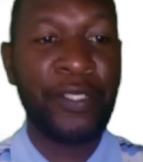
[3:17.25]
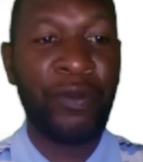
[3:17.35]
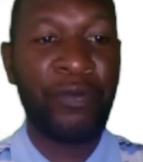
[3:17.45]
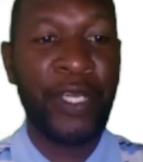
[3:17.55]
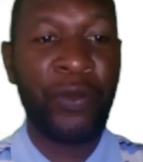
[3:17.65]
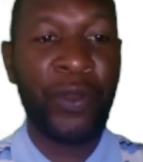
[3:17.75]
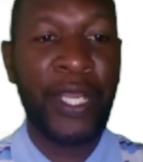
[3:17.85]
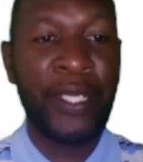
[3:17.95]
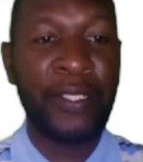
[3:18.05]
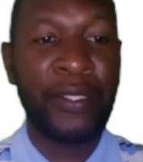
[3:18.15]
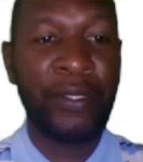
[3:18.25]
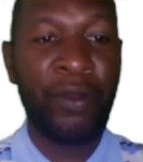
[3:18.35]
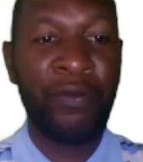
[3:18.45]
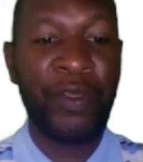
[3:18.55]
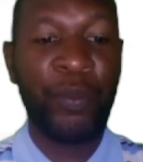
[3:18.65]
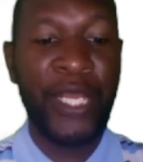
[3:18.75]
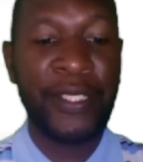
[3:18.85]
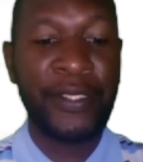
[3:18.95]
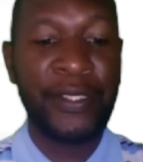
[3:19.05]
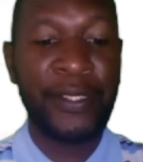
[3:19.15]
of an organ of a
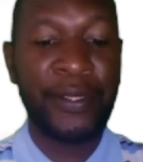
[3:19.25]
plant.